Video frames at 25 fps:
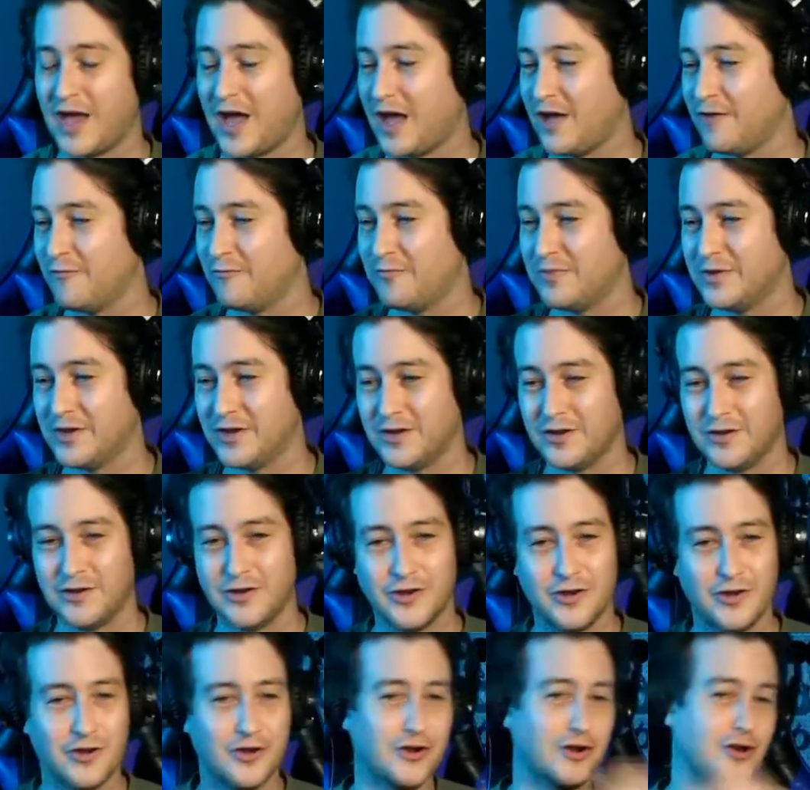I've been a
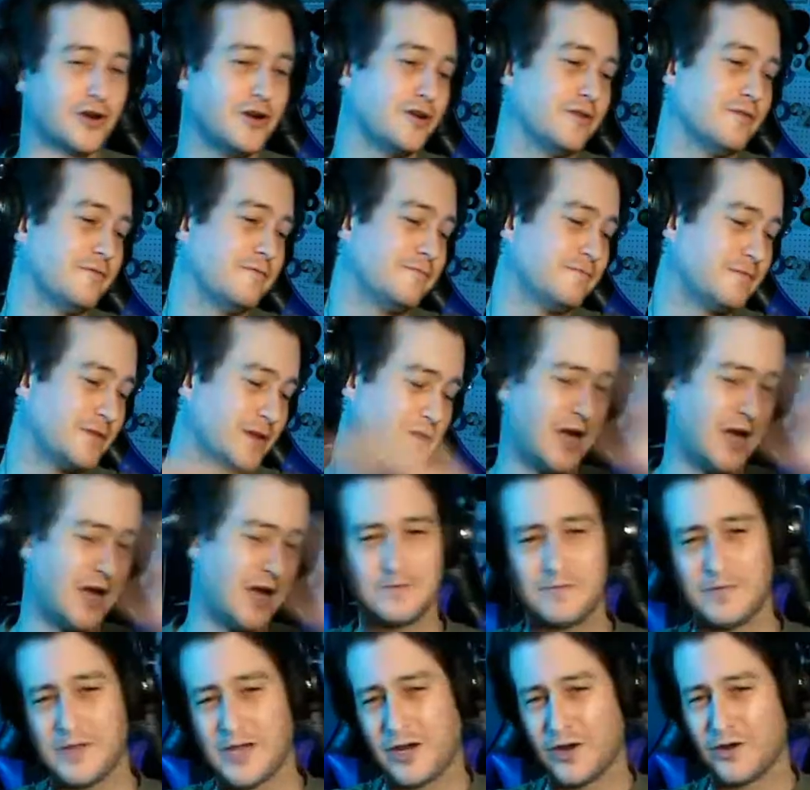nerd,
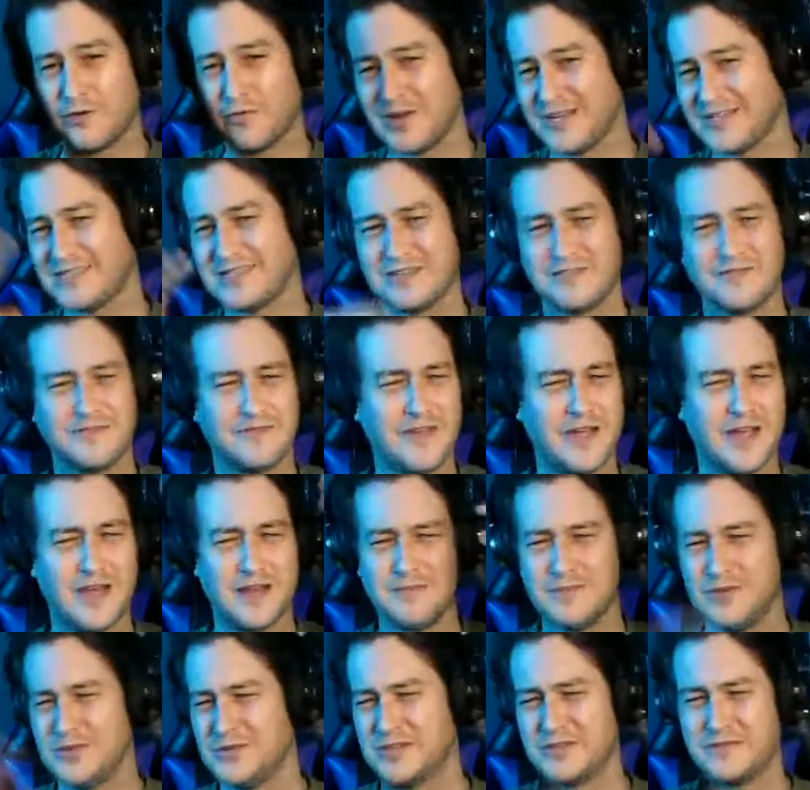cosplayer, wrestling
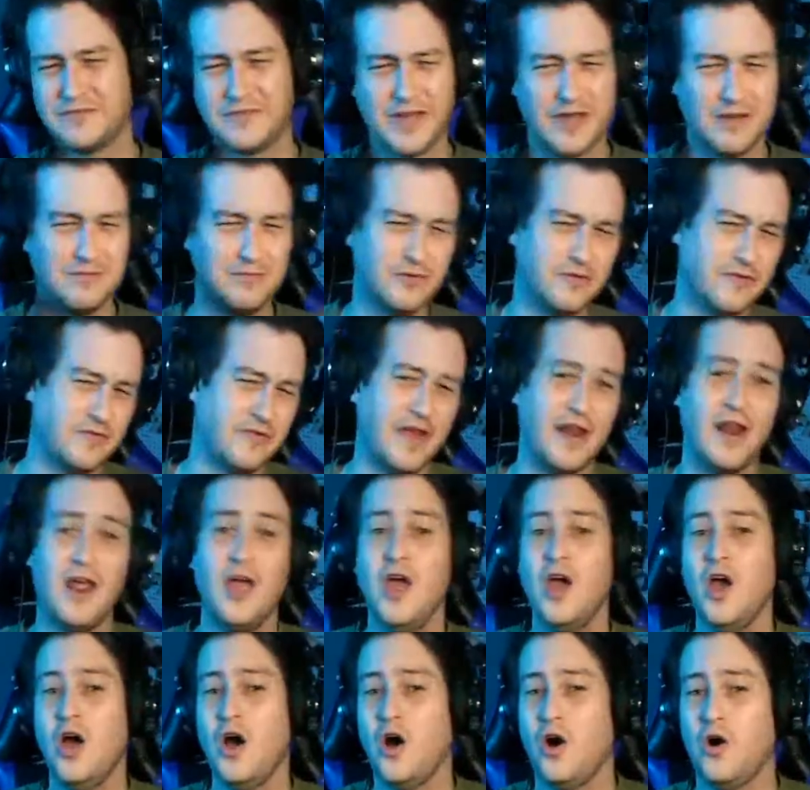fan, music fan, movie fan,
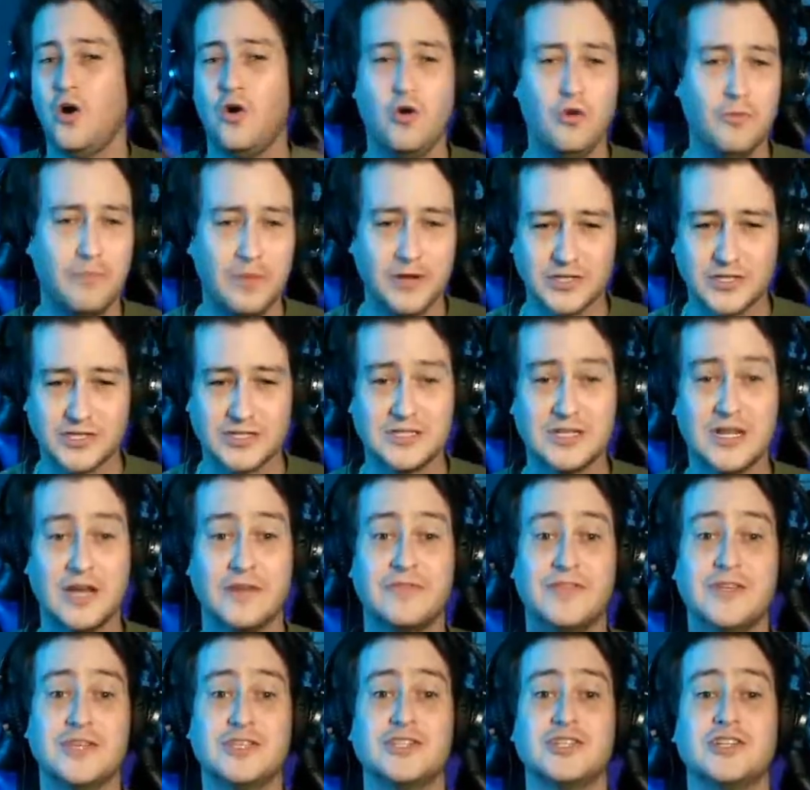whole bunch of
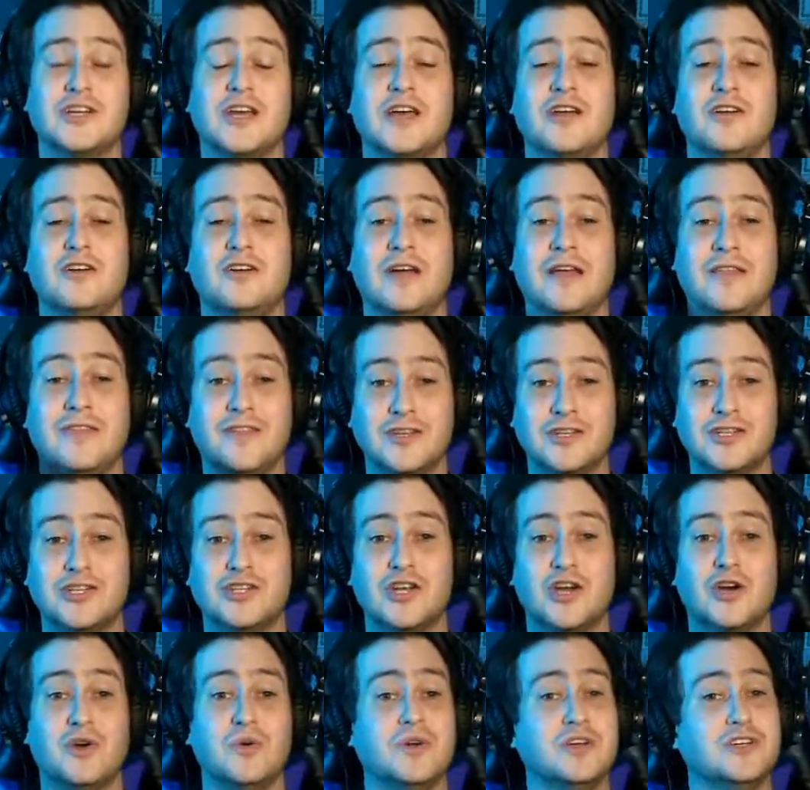stuff. This channel and this
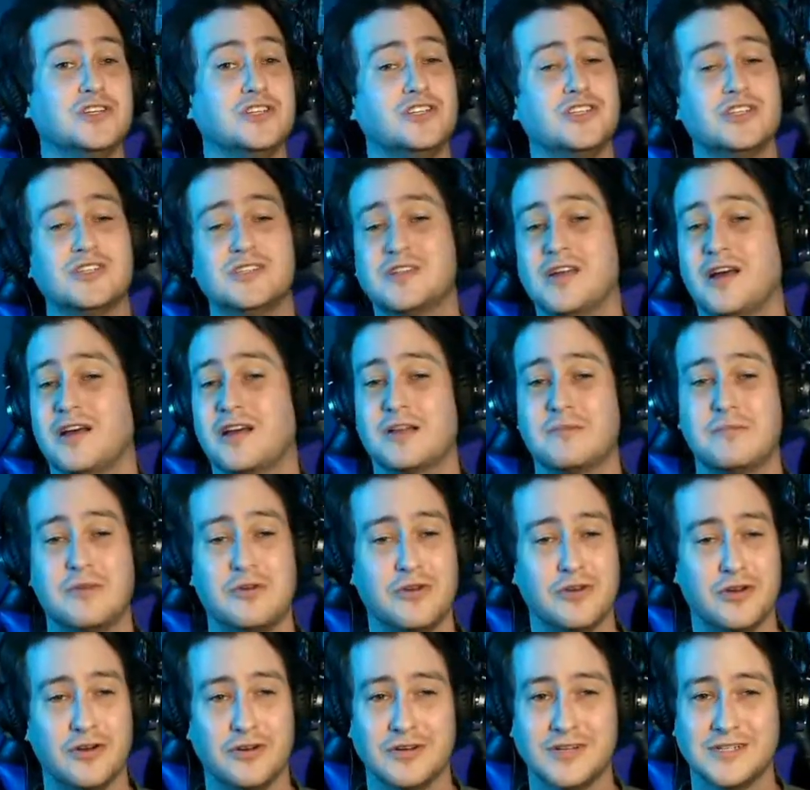show is just talking
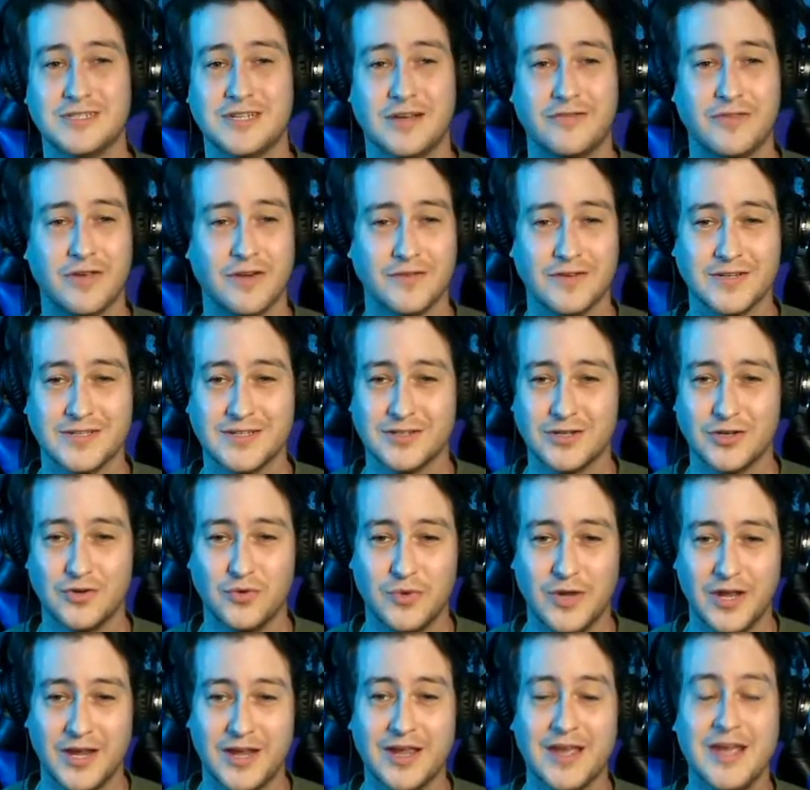about nerdy stuff every
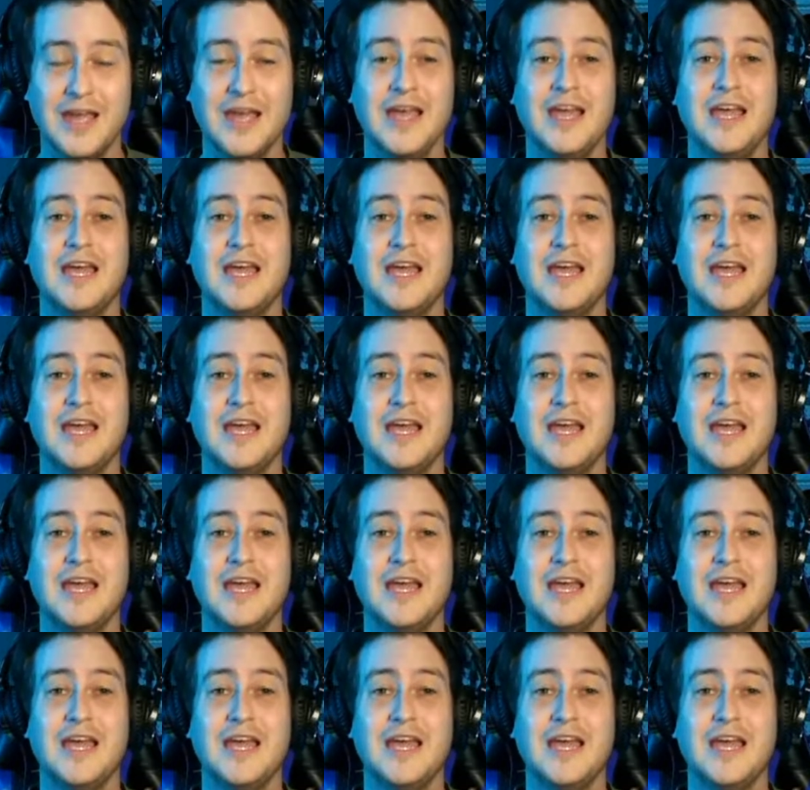single week.